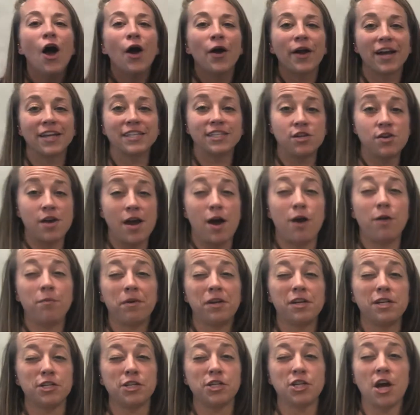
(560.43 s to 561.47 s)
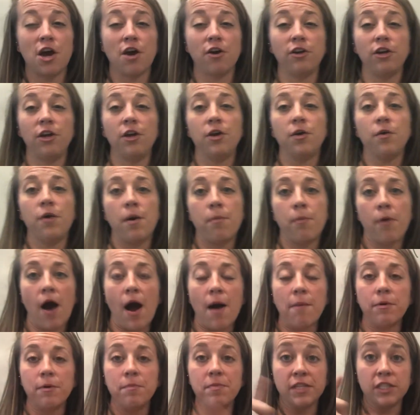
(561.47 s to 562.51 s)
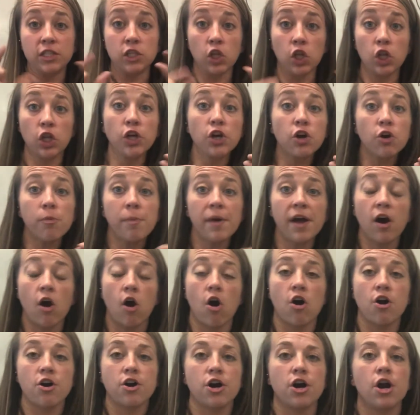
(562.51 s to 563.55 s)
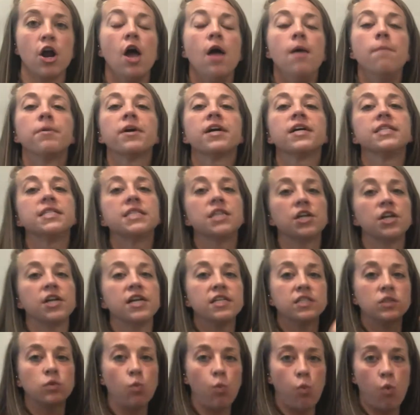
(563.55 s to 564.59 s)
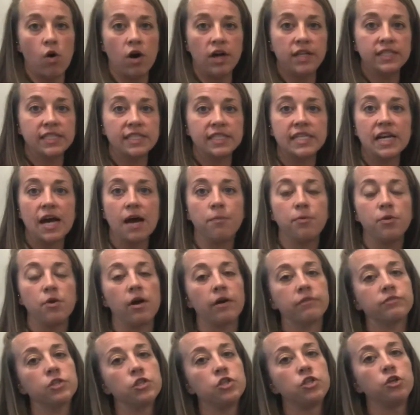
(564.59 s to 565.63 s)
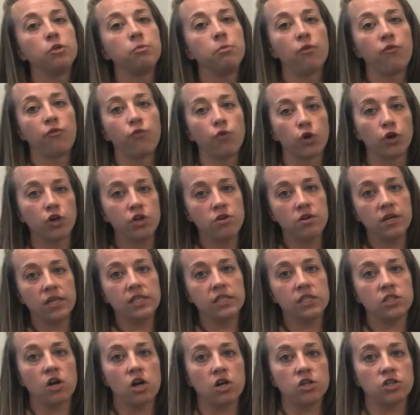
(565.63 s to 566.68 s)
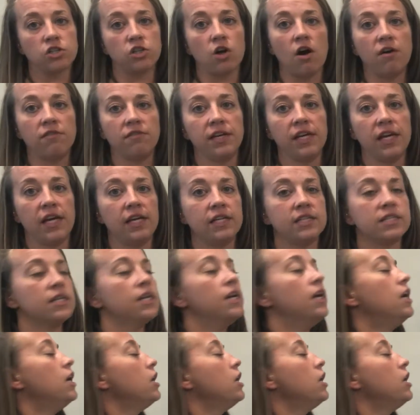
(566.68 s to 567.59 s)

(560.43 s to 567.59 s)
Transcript: Okay, so now I'm going to show you a problem that's a little bit harder because there is one step you have to do before you can start solving it.